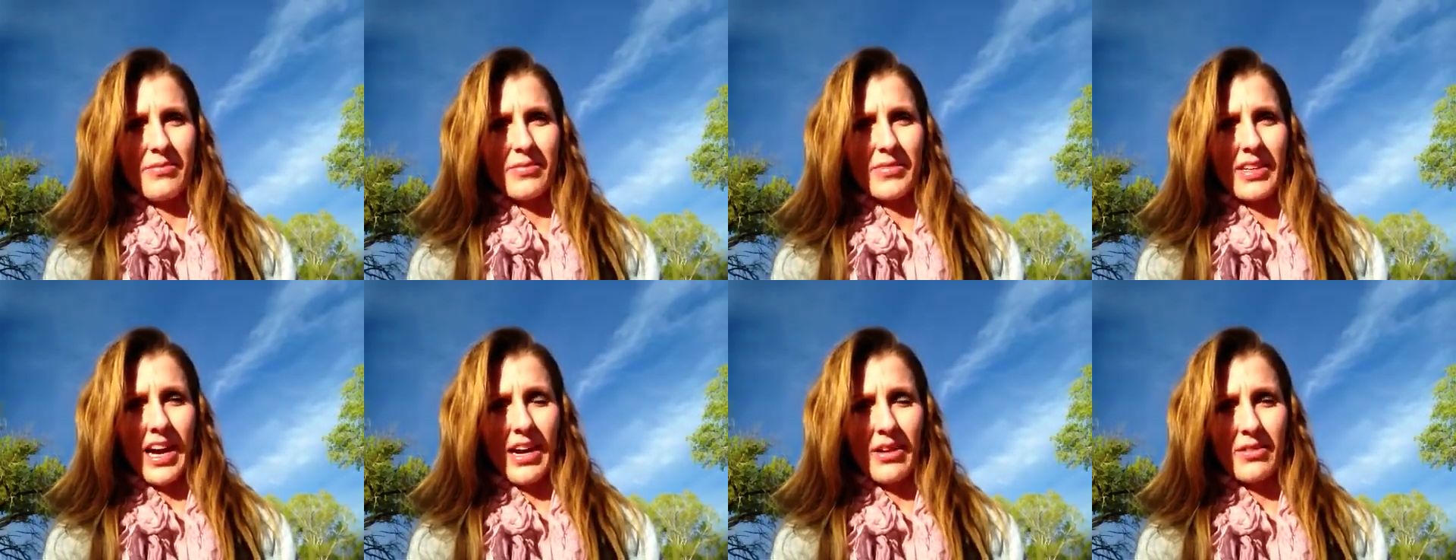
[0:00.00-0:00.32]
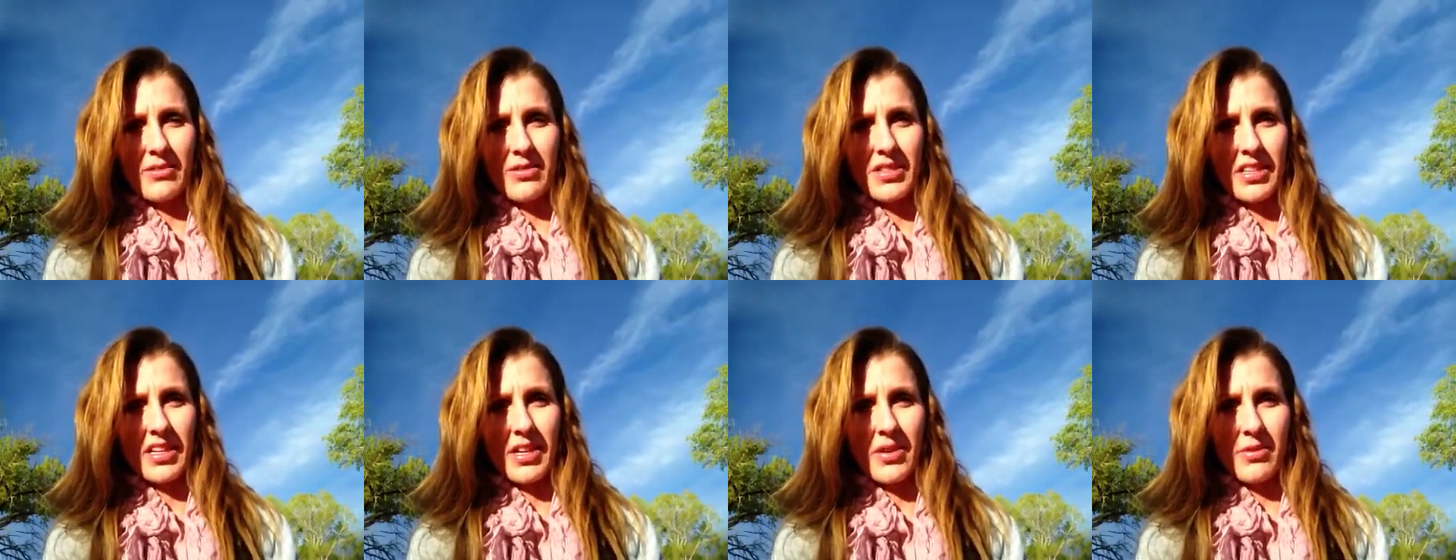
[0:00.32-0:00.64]

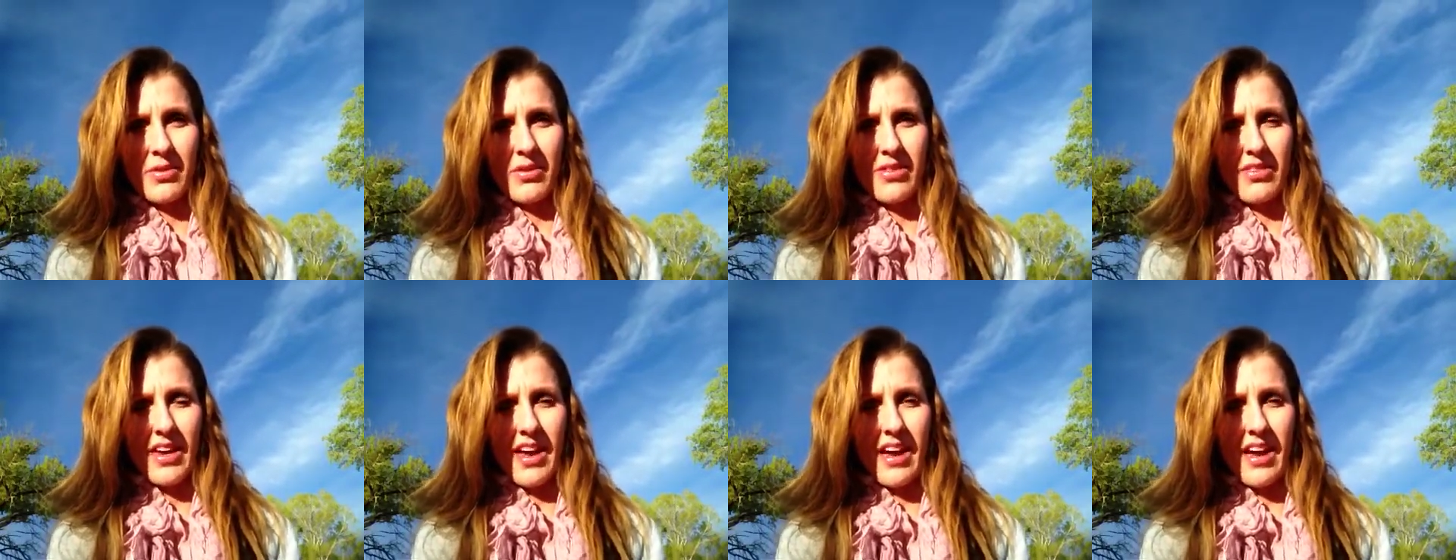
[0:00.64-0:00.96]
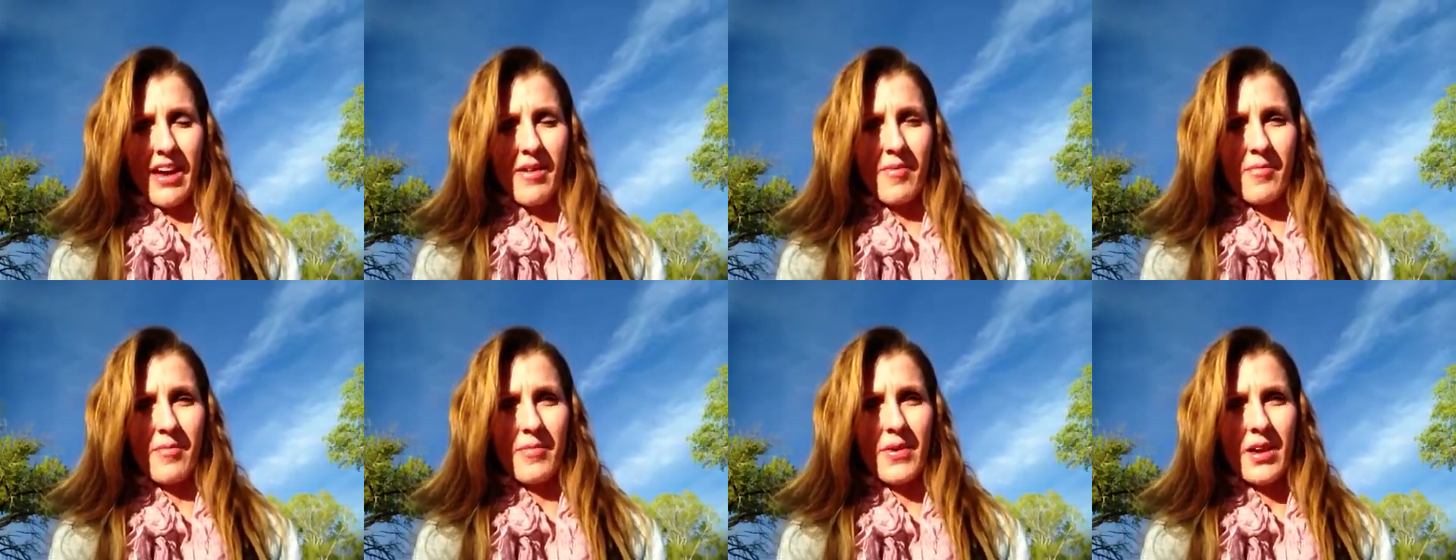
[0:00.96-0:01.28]
counseling with
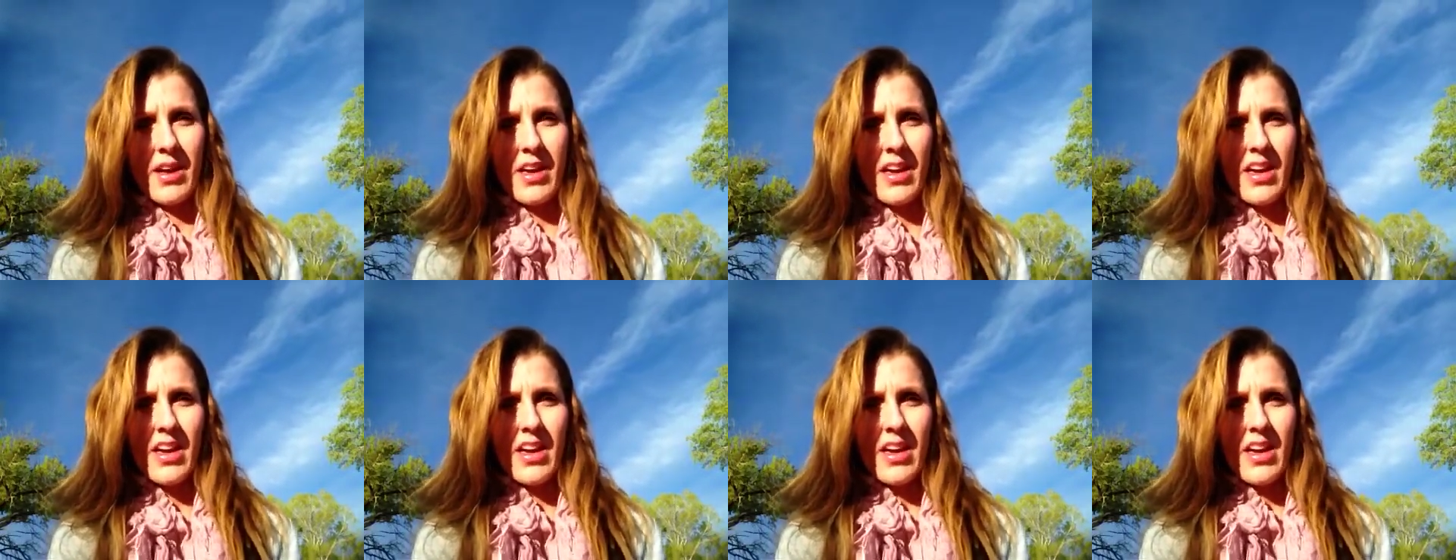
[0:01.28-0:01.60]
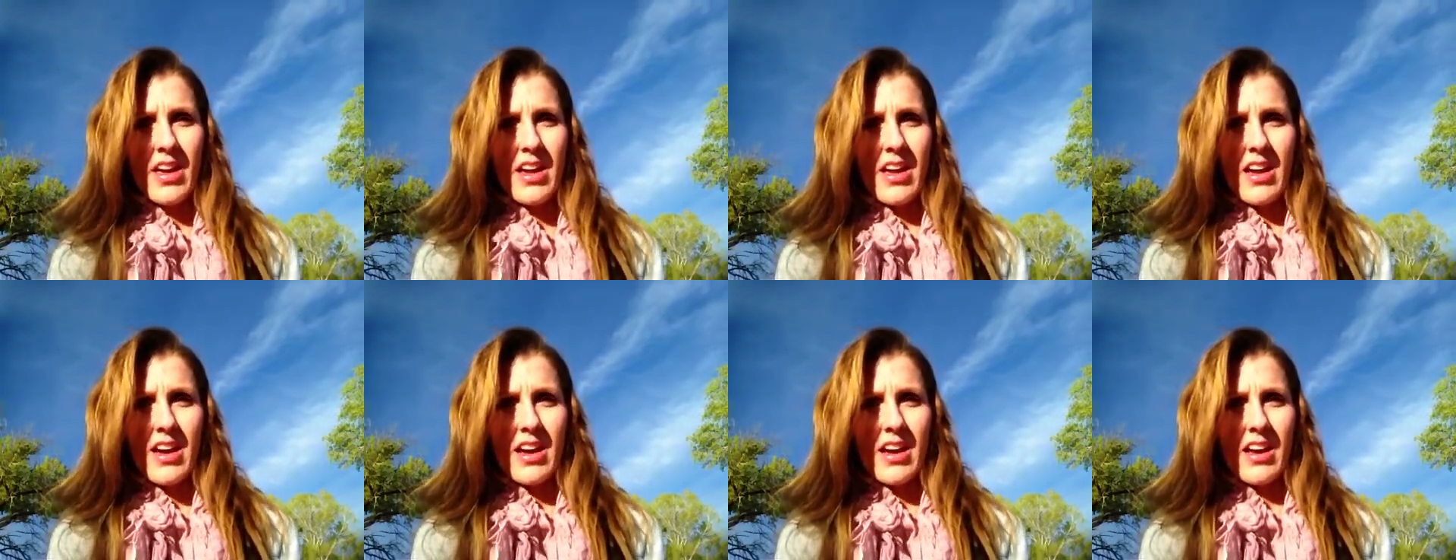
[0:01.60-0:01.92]
them,
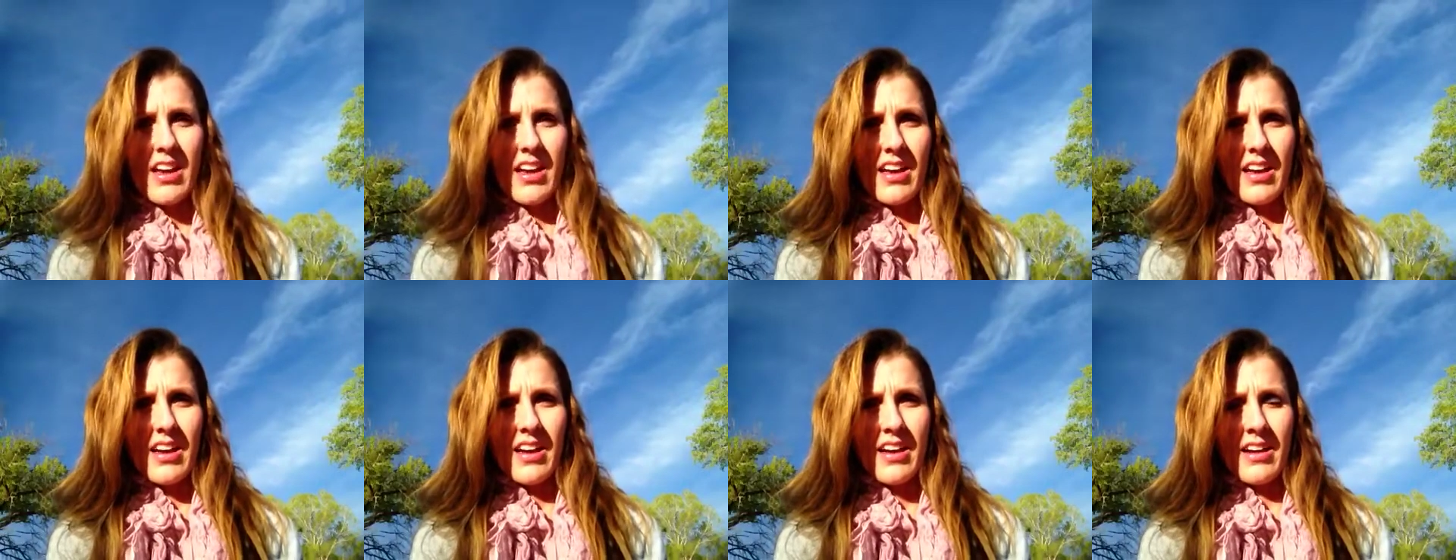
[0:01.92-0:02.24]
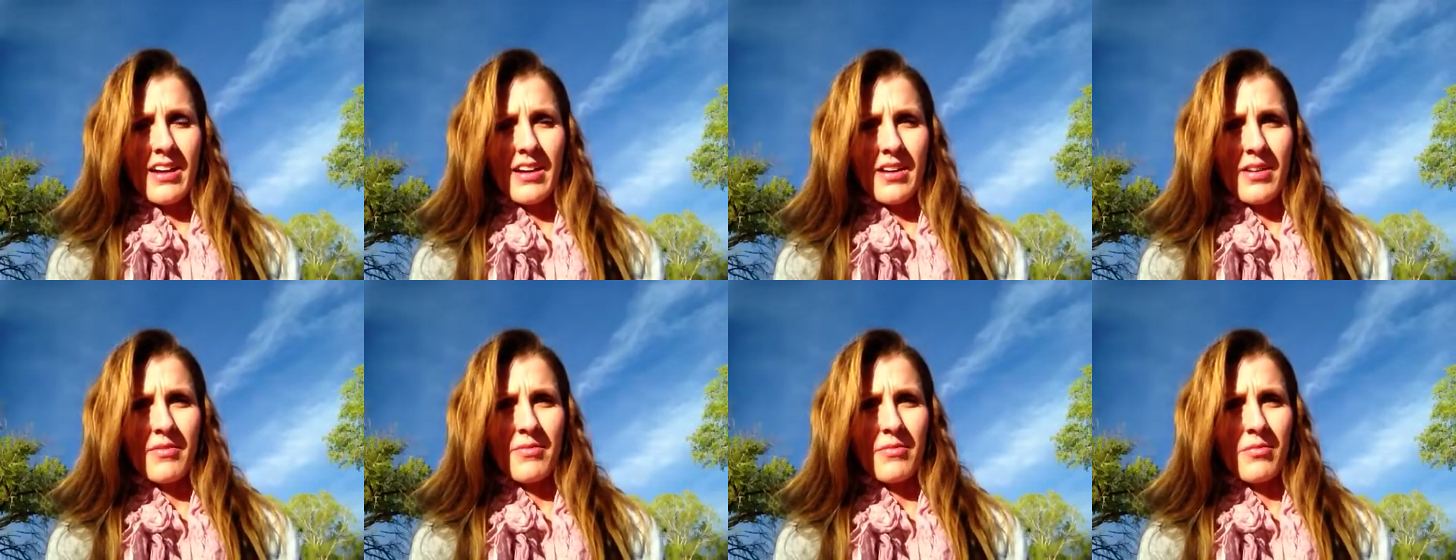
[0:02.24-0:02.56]

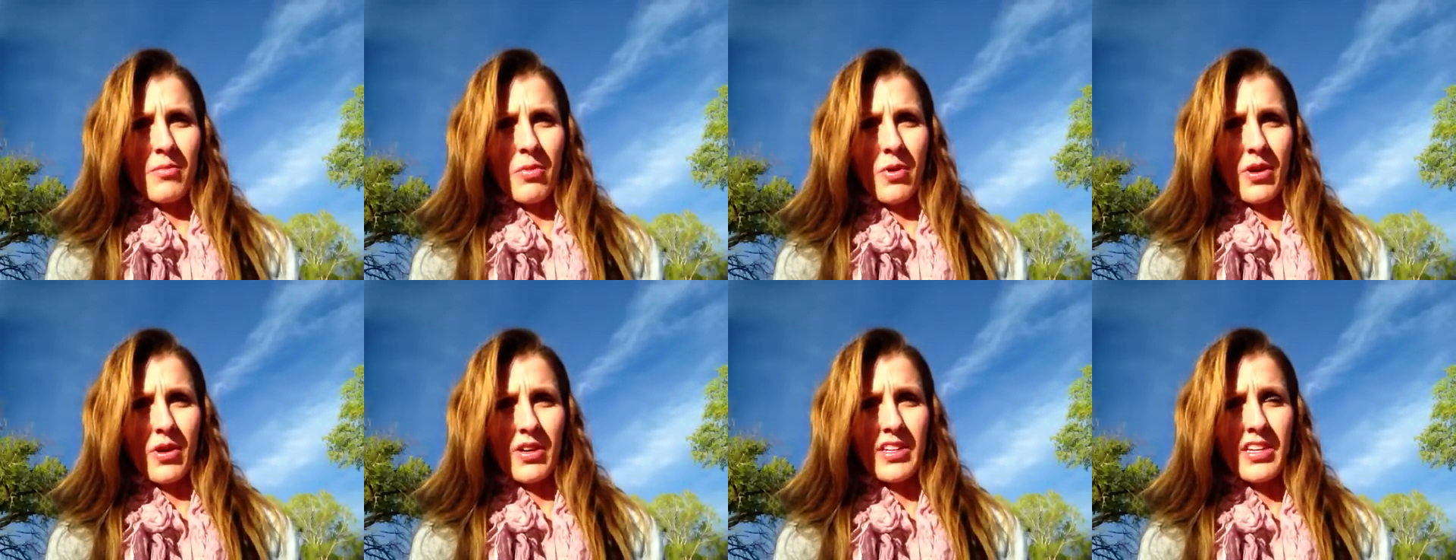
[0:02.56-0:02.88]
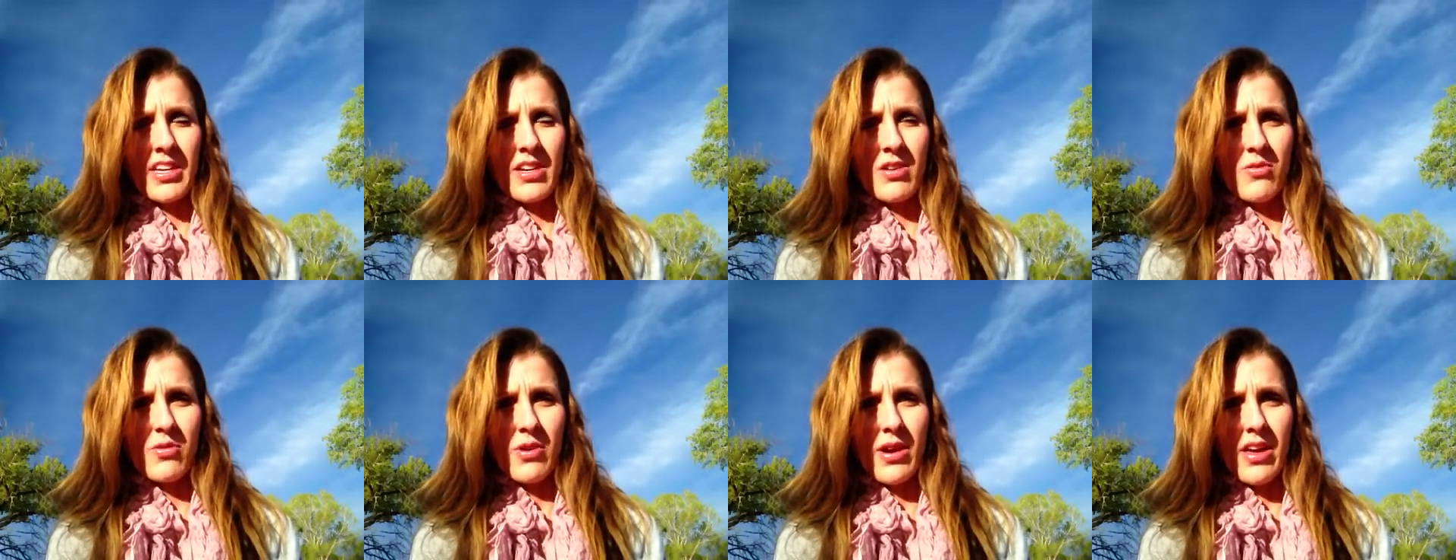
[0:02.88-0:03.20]

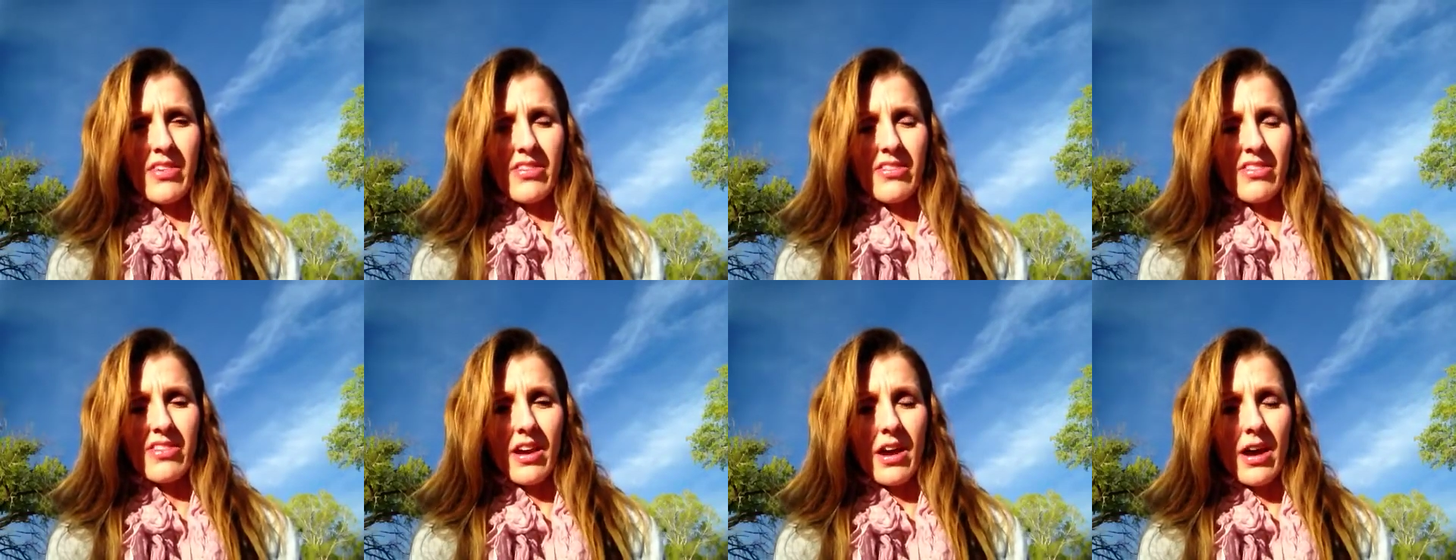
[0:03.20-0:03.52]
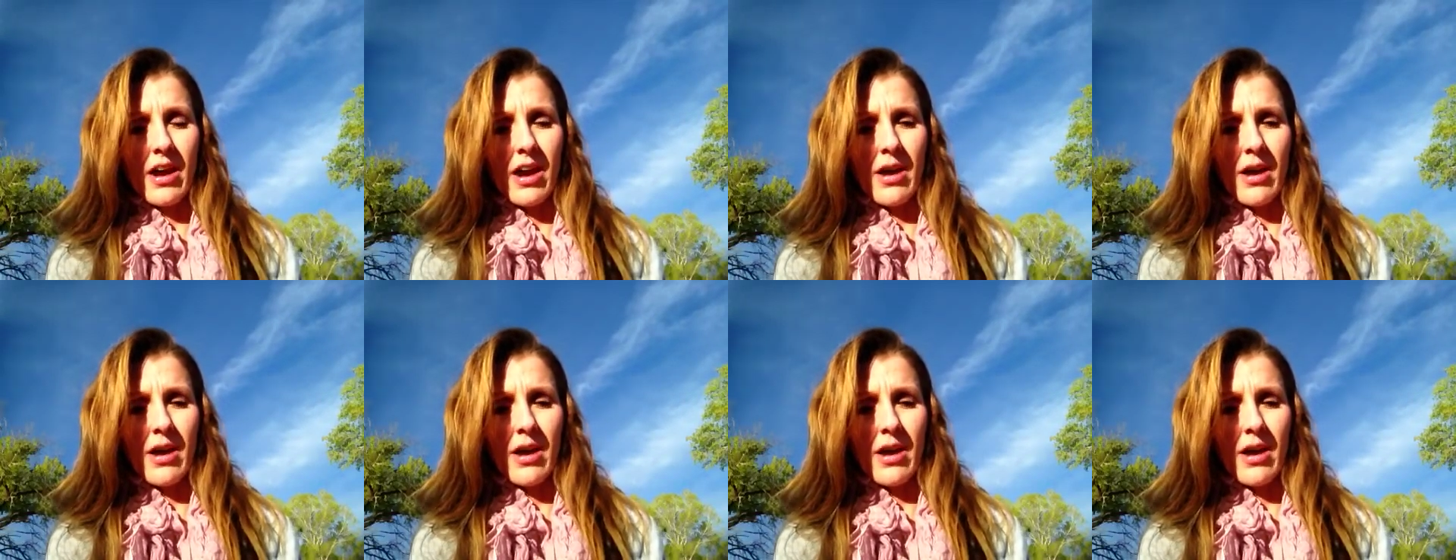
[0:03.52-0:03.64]
working with